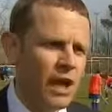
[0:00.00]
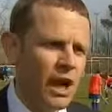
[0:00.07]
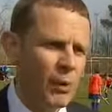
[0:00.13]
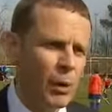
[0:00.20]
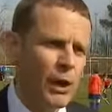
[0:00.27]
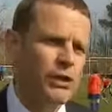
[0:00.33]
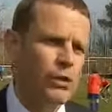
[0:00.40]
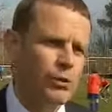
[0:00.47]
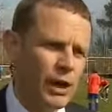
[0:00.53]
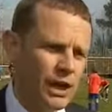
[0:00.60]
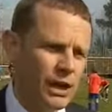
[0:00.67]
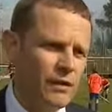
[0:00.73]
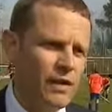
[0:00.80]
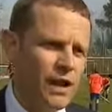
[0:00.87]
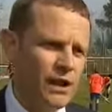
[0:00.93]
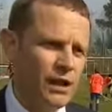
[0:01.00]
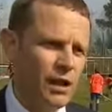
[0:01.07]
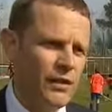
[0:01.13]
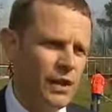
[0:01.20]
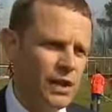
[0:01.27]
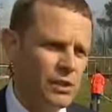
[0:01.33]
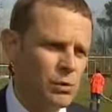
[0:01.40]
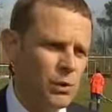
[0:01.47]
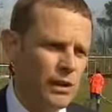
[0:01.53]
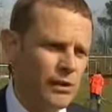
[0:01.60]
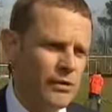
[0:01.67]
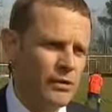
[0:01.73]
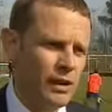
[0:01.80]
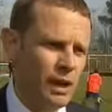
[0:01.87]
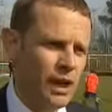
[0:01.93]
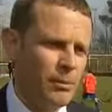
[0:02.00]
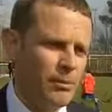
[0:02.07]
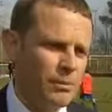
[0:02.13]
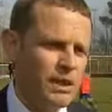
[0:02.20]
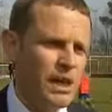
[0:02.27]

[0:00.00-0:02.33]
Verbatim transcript: And when you're running an event like this with um,